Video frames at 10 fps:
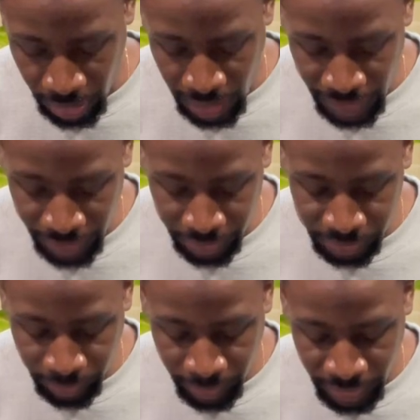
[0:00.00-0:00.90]
I know
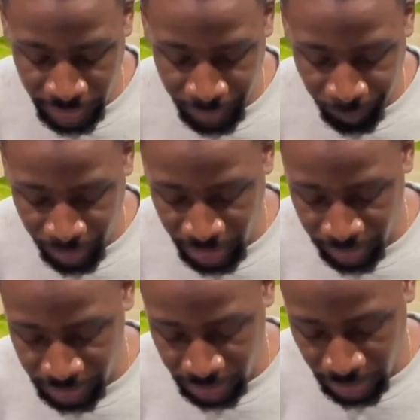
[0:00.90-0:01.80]
somebody, I
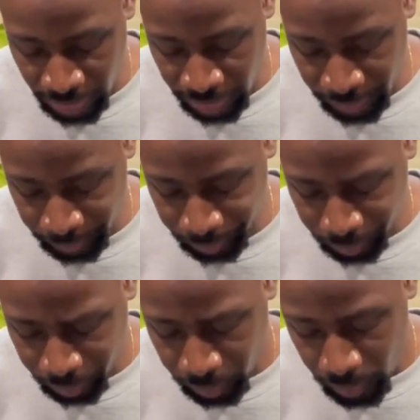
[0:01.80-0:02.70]
was talking
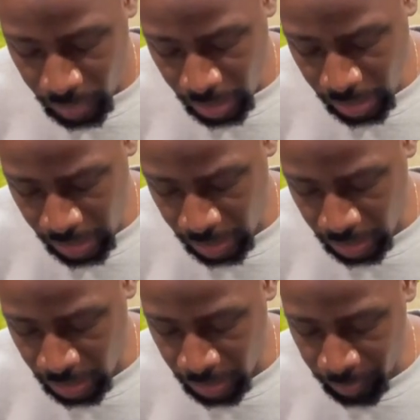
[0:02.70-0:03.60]
in the
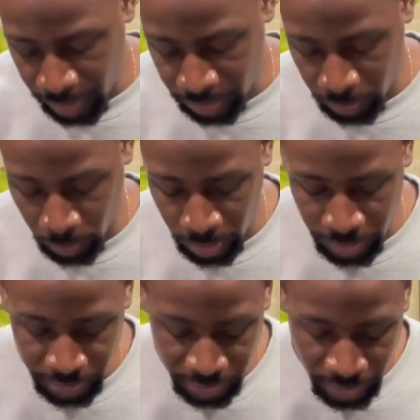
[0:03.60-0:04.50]
comments
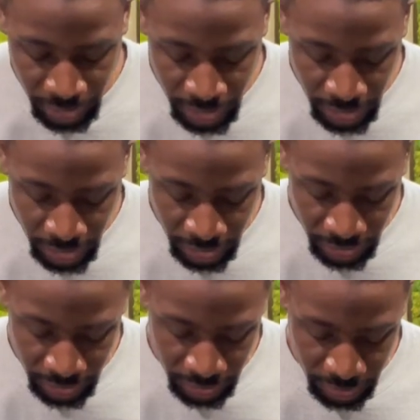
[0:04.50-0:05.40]
once,
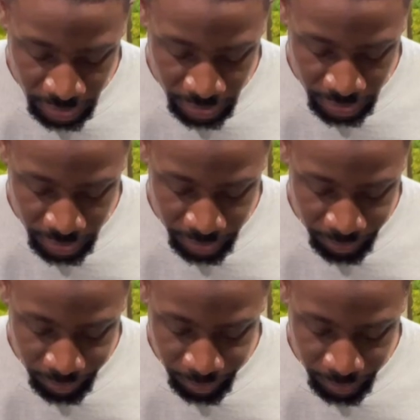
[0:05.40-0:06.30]
and,
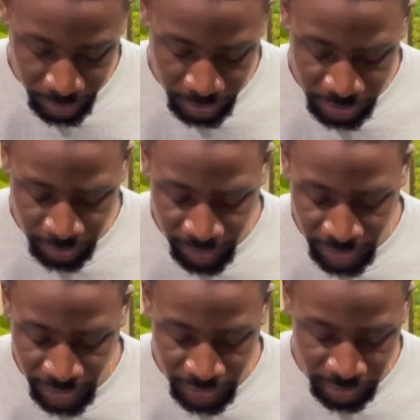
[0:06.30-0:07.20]
somebody
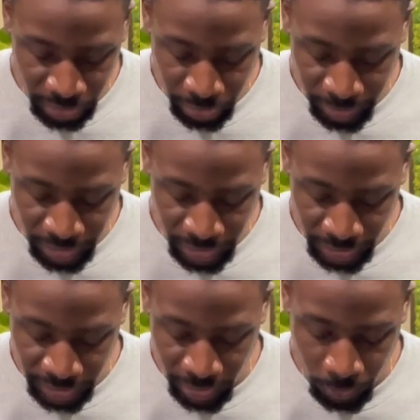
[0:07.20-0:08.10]
had told me
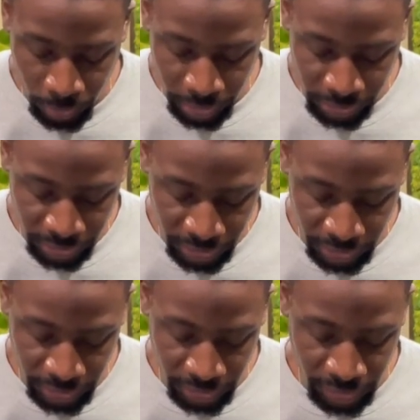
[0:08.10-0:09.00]
like they
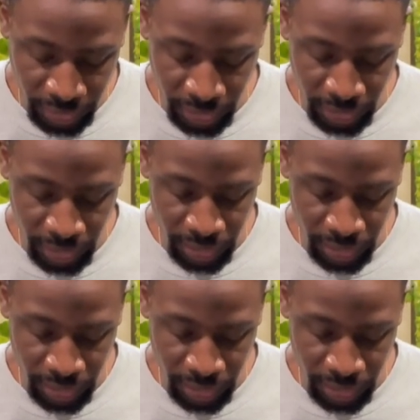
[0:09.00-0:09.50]
wanted the